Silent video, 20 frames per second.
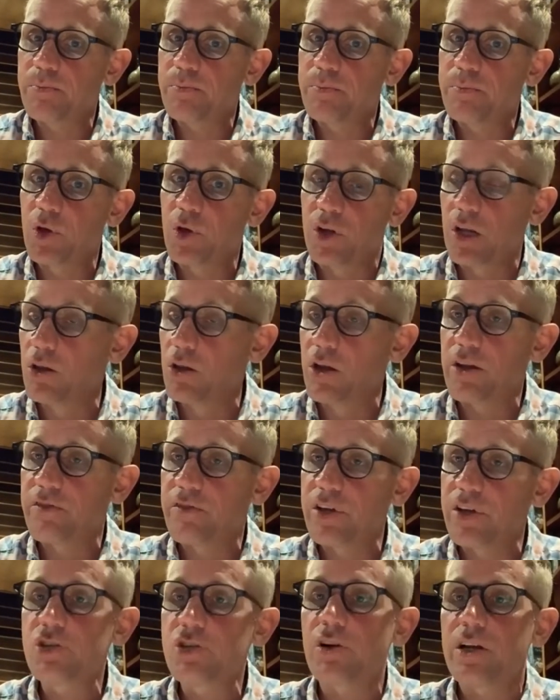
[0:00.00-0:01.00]
got a lot of
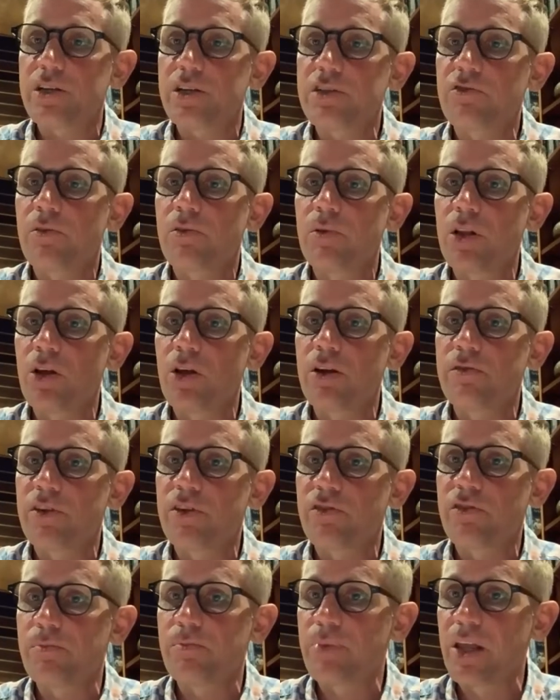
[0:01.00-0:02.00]
interest from a lot of
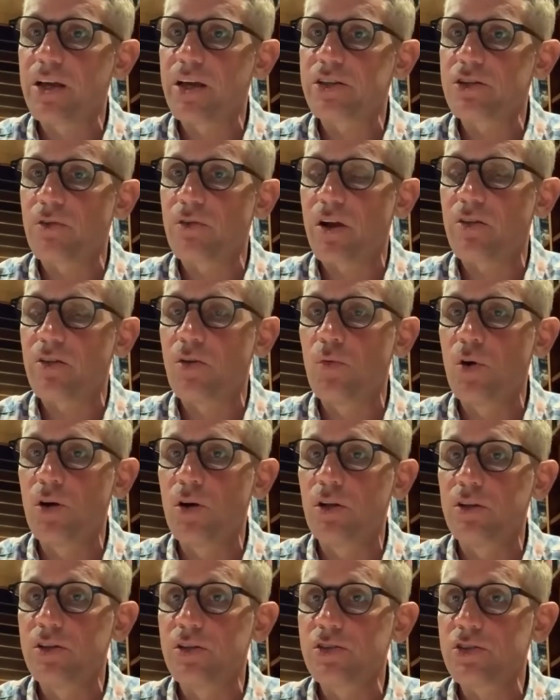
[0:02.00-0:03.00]
different players around the
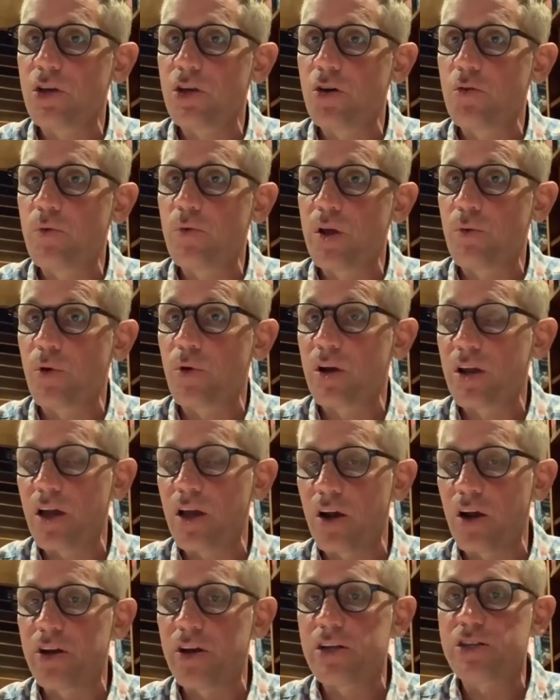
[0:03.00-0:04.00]
world. And so we were
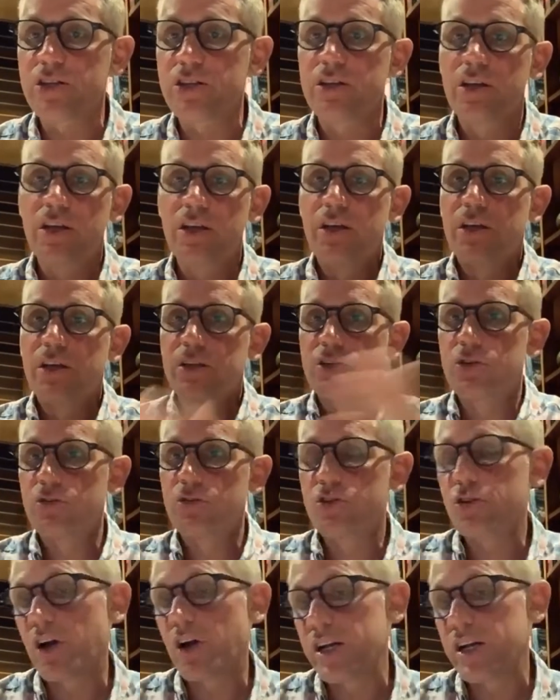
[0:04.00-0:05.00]
encouraged to
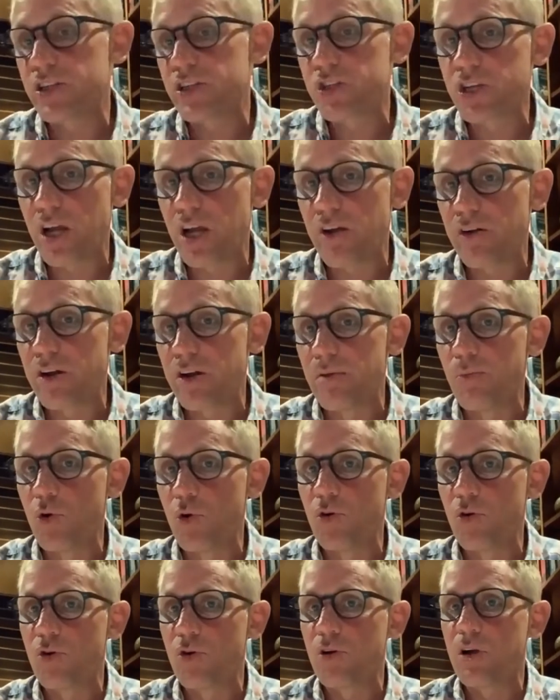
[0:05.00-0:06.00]
try to share in a
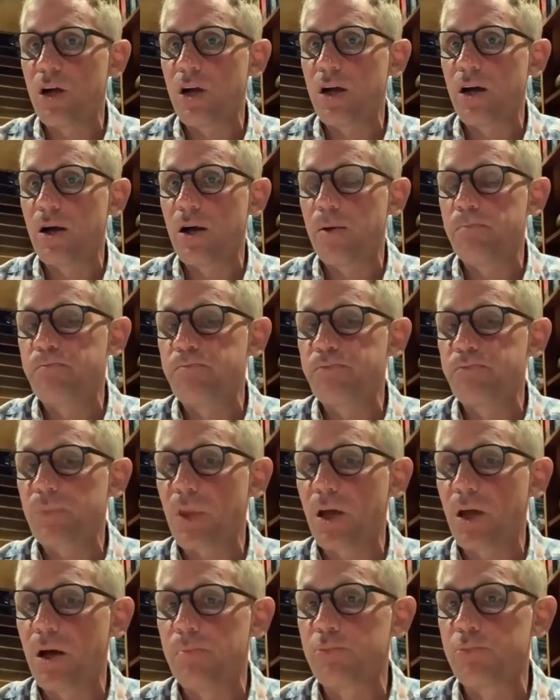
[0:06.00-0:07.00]
more
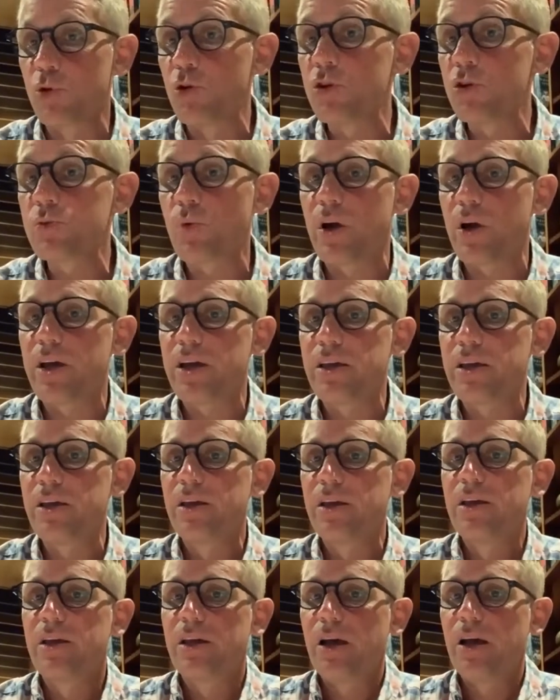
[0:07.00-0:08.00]
broad way.
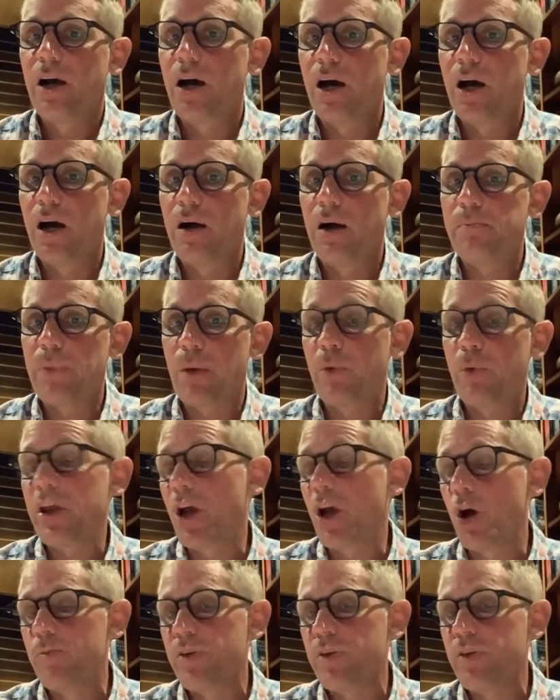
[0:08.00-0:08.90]
And we hope